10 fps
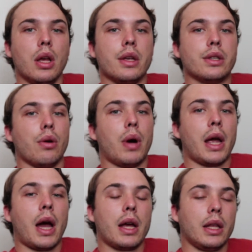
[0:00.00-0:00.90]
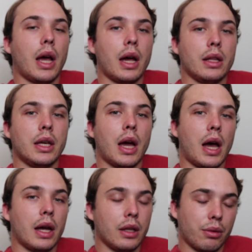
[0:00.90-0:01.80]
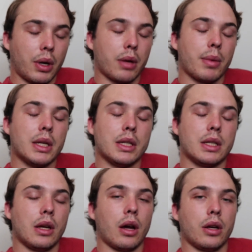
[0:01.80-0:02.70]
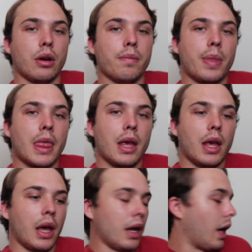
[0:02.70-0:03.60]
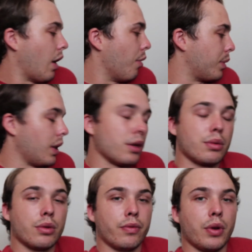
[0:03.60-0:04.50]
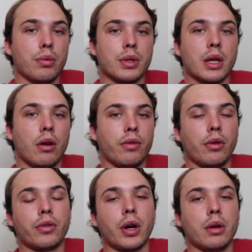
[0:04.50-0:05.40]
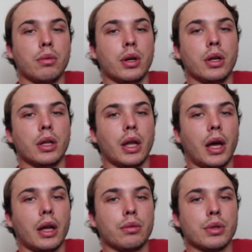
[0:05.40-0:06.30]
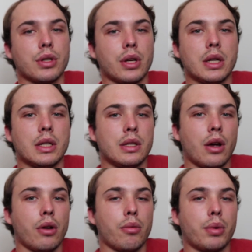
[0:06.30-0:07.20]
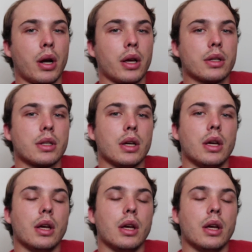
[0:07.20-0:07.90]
So I highly, highly, highly recommend DC Audio, and I hope that this review was helpful for anyone that was looking at DC Audio products.